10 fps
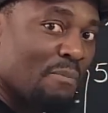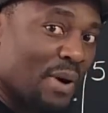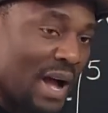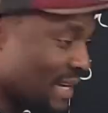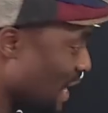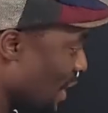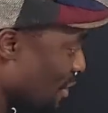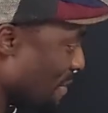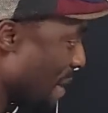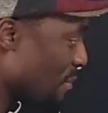But
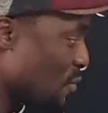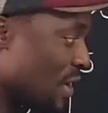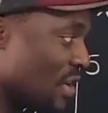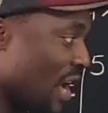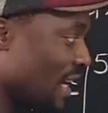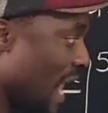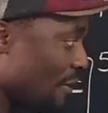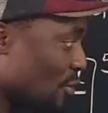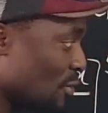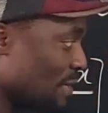remember, we're not
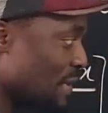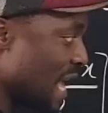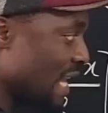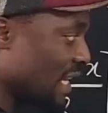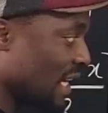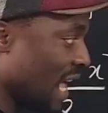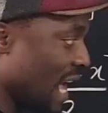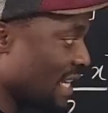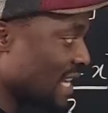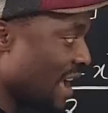allowed to be
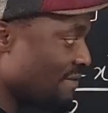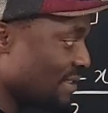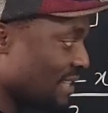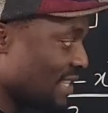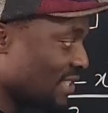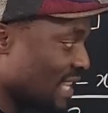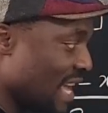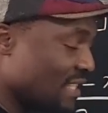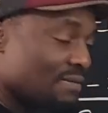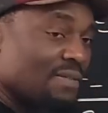inclined. Everything
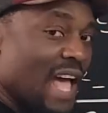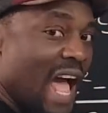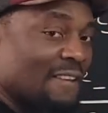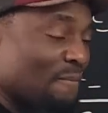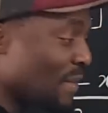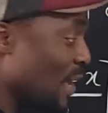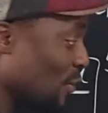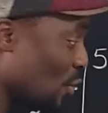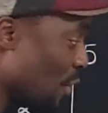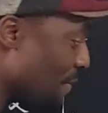stays flat.
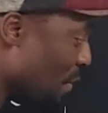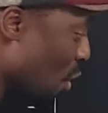So if you